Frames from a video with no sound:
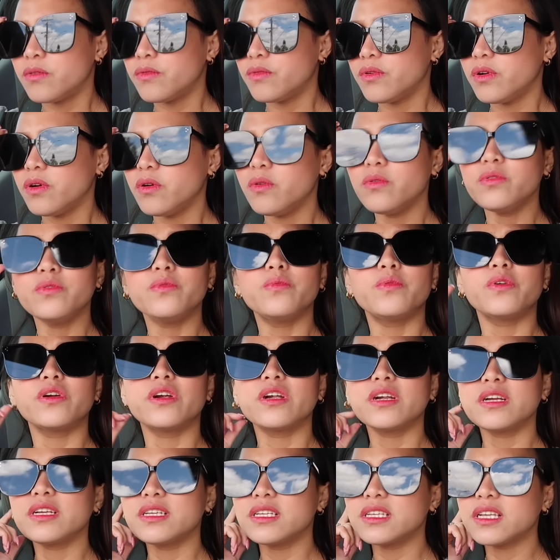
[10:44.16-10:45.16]

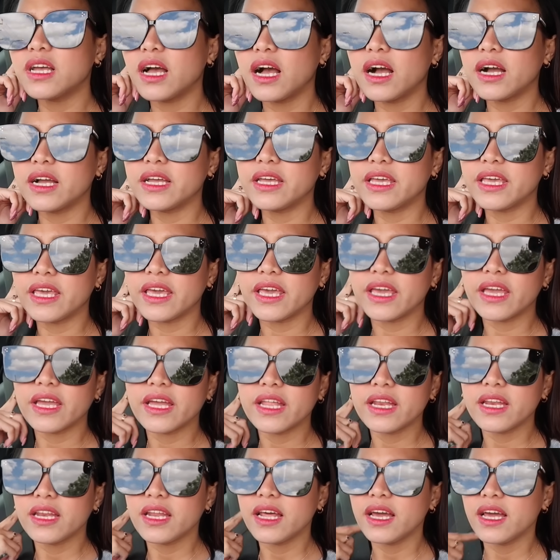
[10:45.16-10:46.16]
Roadworks
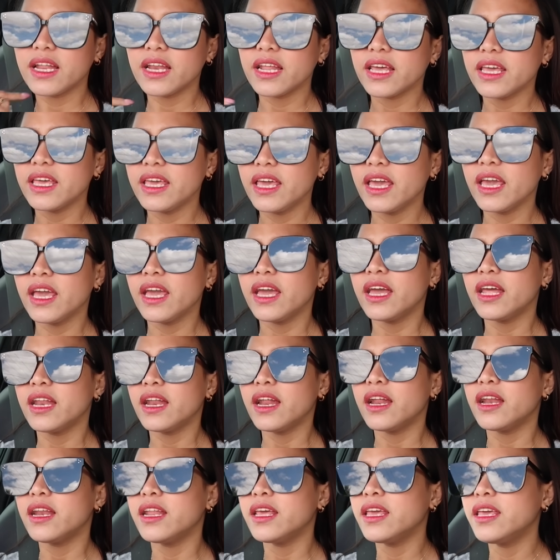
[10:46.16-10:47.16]
again and again
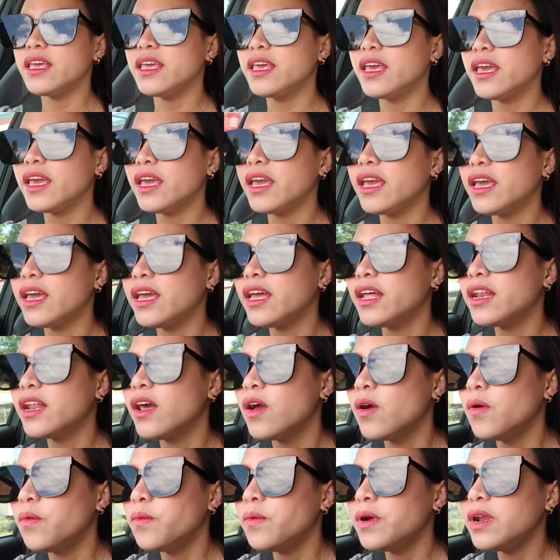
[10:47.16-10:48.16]
and again.
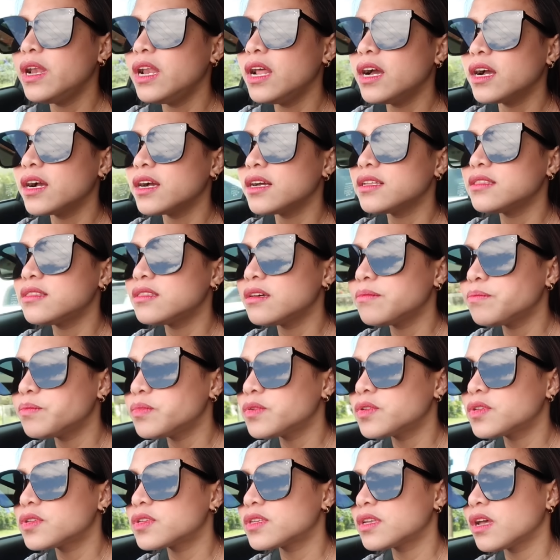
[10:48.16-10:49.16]
Walang
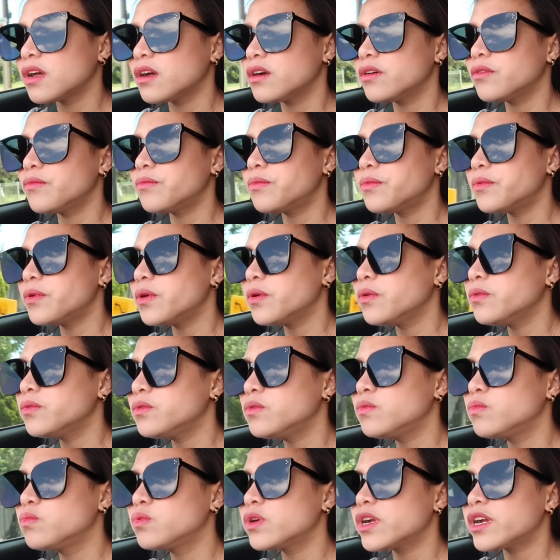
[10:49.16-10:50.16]
katapusang
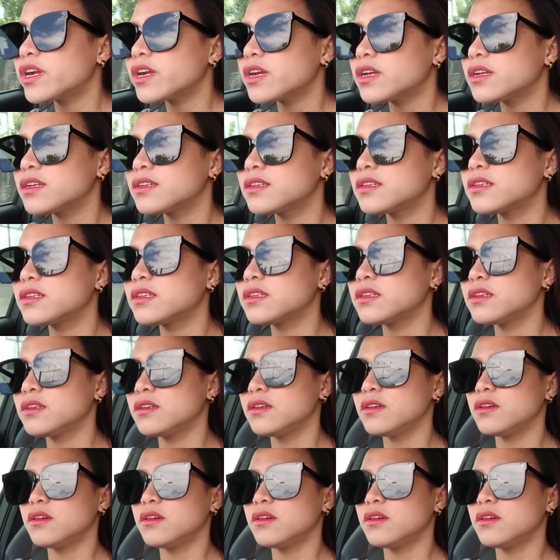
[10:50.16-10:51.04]
roadworks.